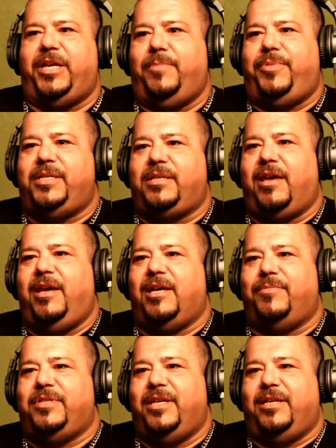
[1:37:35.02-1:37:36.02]
a piece of cake, I'm
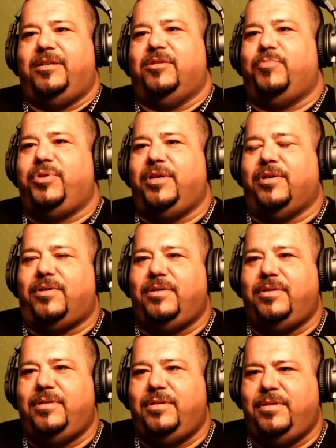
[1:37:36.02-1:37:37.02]
gonna take another pill.
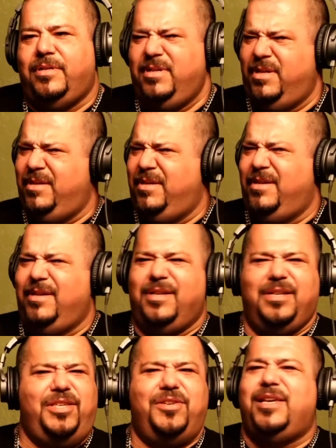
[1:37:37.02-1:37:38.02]

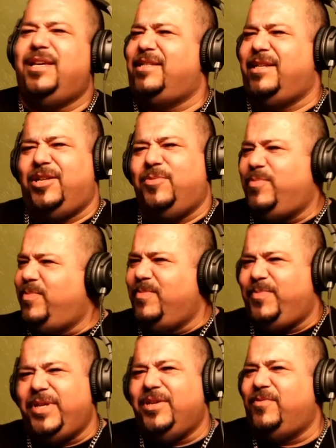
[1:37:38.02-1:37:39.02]
You can't take your
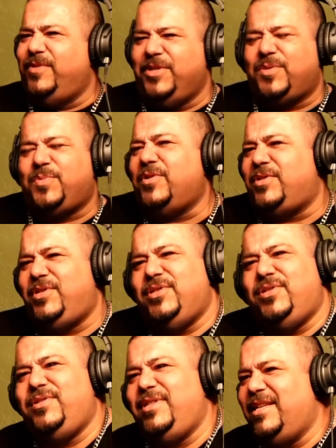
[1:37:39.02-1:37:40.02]
pill when you're supposed
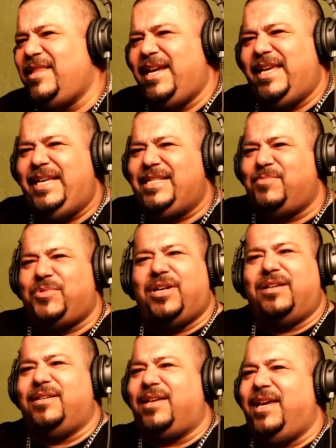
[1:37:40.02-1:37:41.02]
to and then like eat some
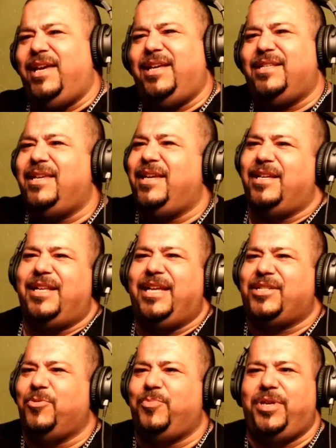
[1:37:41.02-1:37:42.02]
chocolate cake and take an
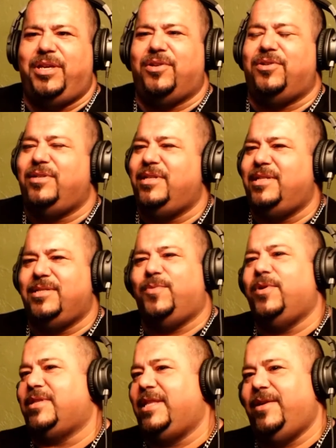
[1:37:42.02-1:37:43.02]
extra pill. It doesn't
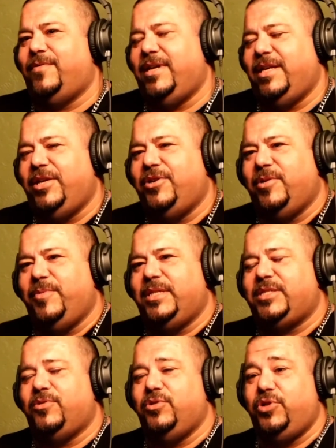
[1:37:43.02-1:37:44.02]
work that way. You know what I mean?
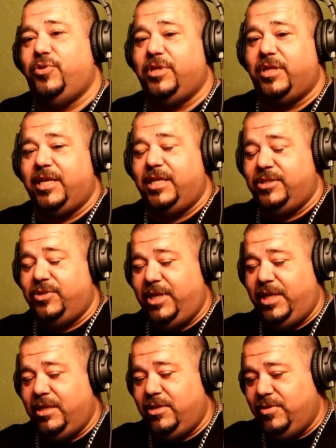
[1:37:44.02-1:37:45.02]
So doing the things you
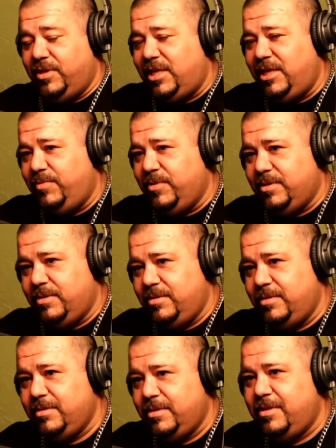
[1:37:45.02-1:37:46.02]
need to do to keep it,
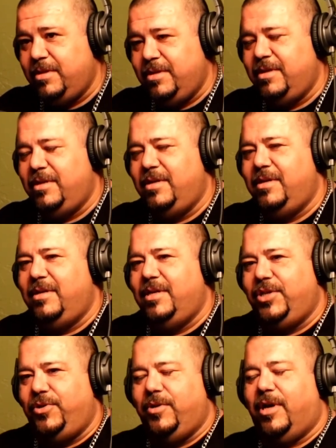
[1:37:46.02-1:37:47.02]

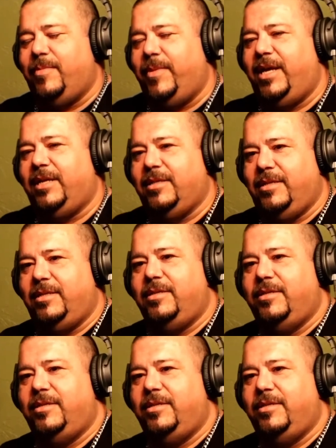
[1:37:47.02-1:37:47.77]
you automatically.